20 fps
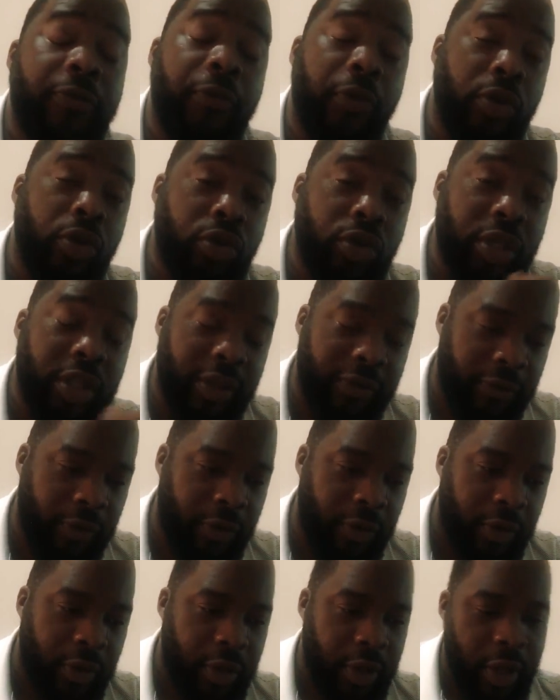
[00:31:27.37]
for you to live on.
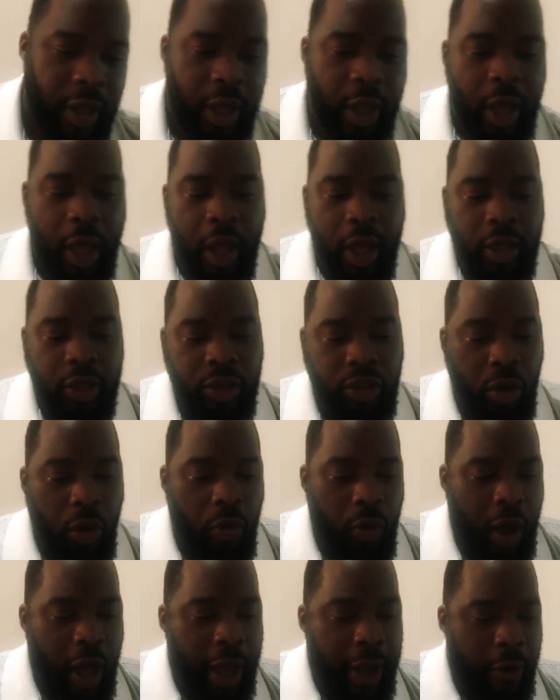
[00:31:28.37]

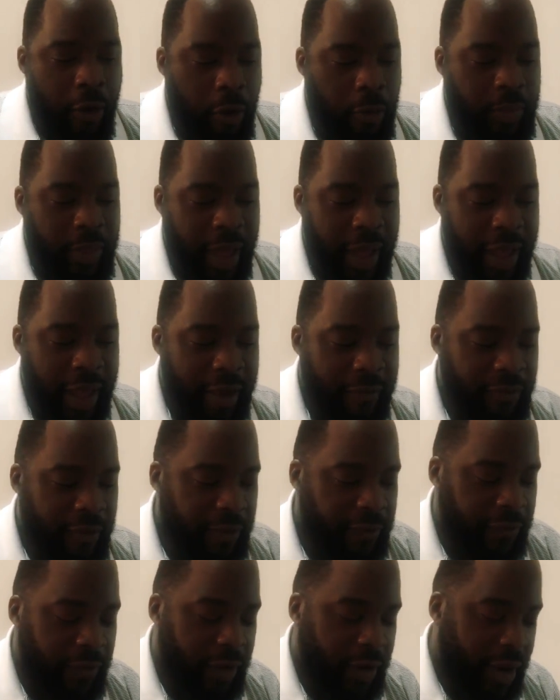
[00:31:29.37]
So I hope that
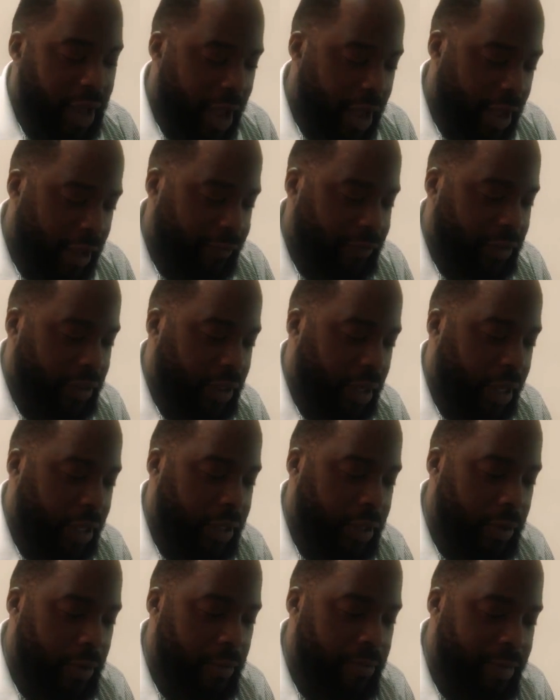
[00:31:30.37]
everything I have
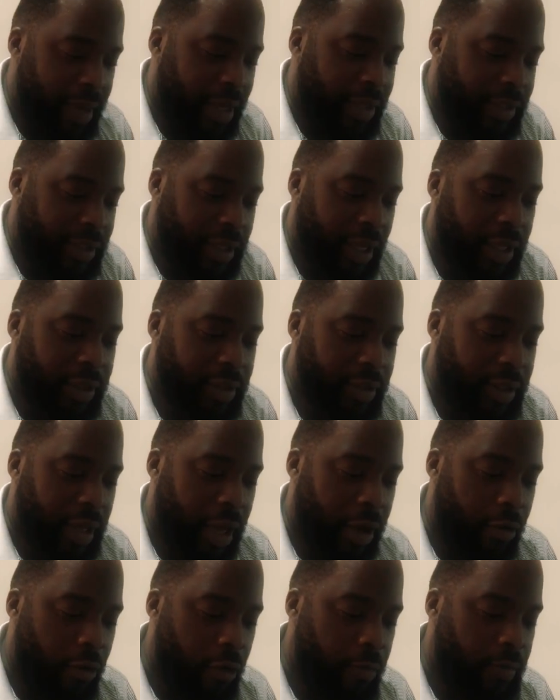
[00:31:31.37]
said makes sense.
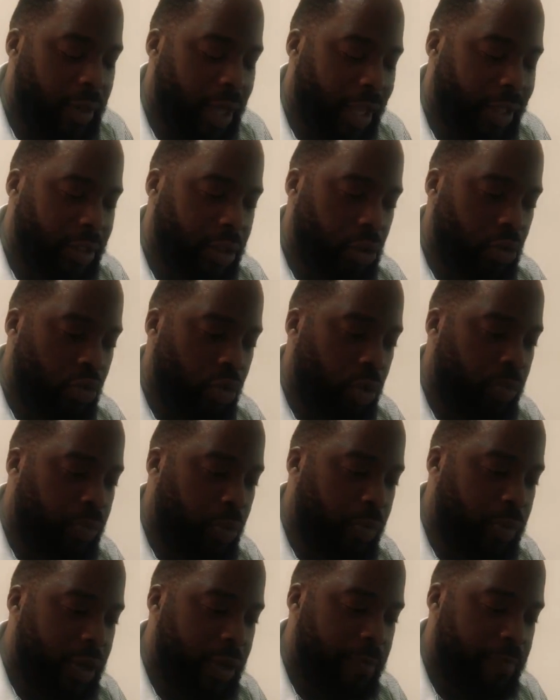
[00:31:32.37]
I hope that you would
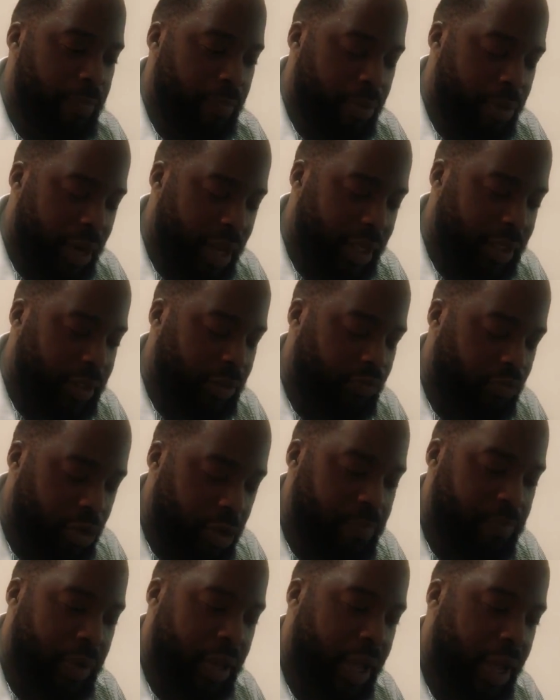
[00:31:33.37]
probably press
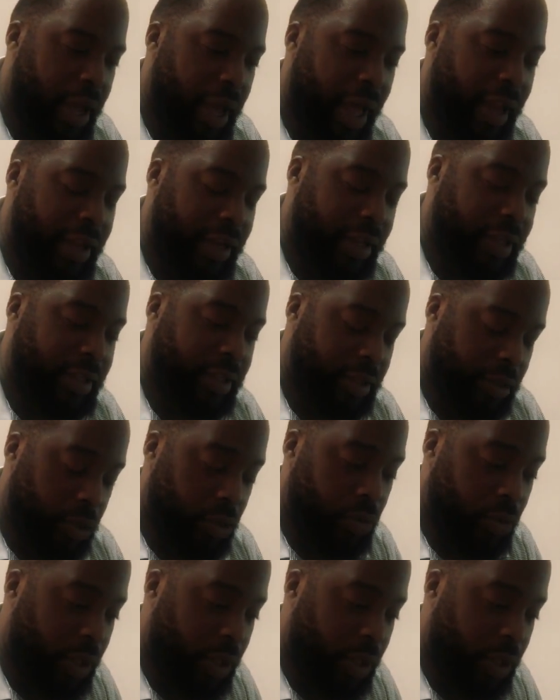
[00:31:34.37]
replay and listen to